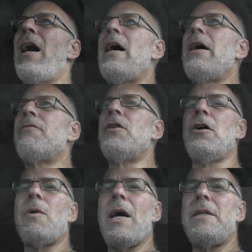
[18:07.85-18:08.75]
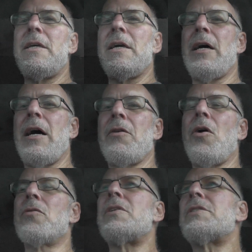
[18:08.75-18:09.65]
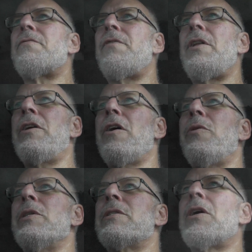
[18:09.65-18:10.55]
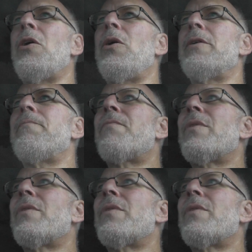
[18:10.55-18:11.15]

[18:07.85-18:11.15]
I have no idea how long this video has gone,